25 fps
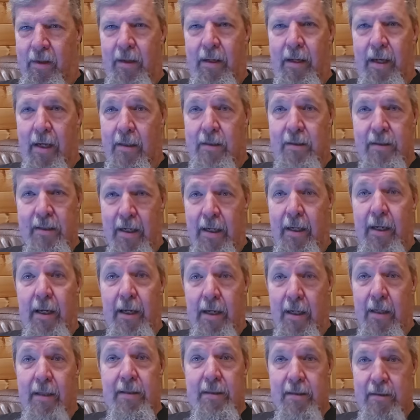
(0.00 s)
Yes, Nikki,
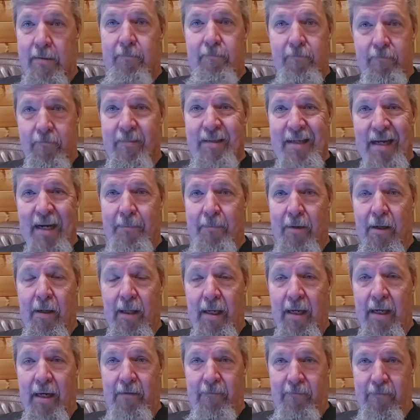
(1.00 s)
it's time to
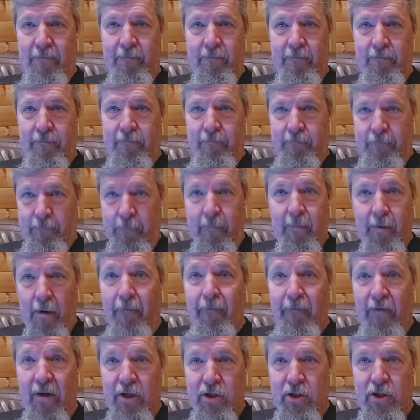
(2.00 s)
leave
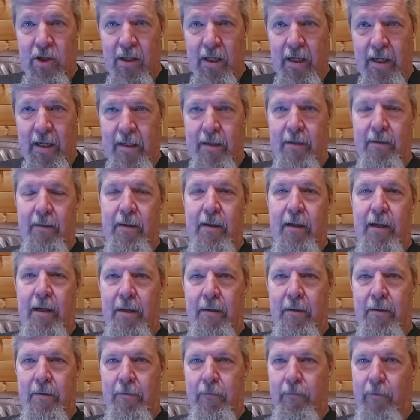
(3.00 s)
officially. Okay.
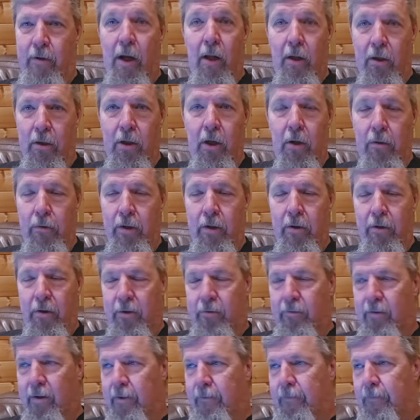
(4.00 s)
We all know you're
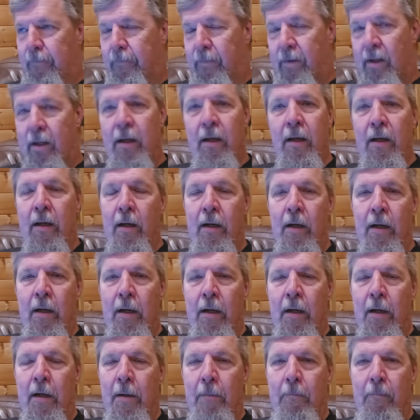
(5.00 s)
through.
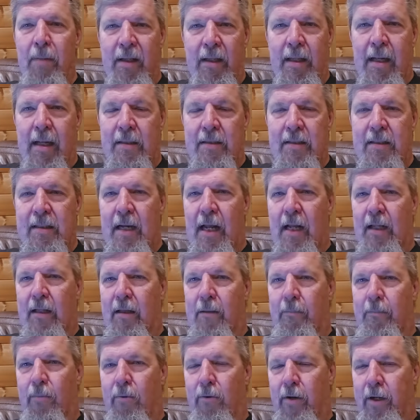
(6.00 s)
But that's not
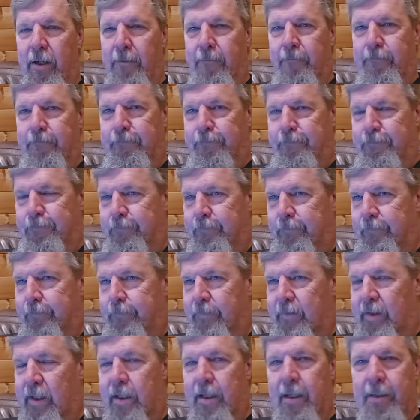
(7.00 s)
the point.
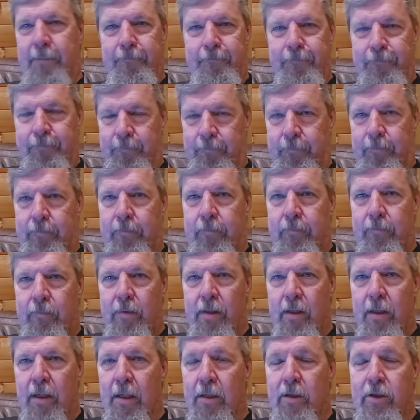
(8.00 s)
Okay?
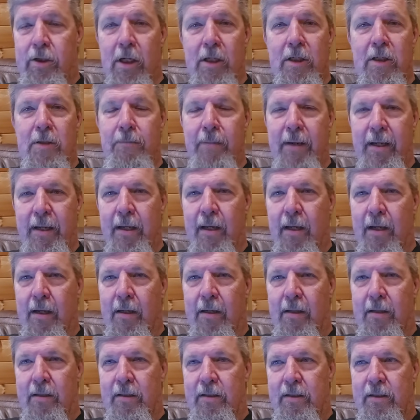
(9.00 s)
Just
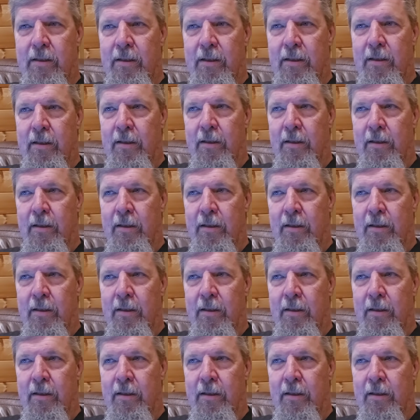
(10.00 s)
because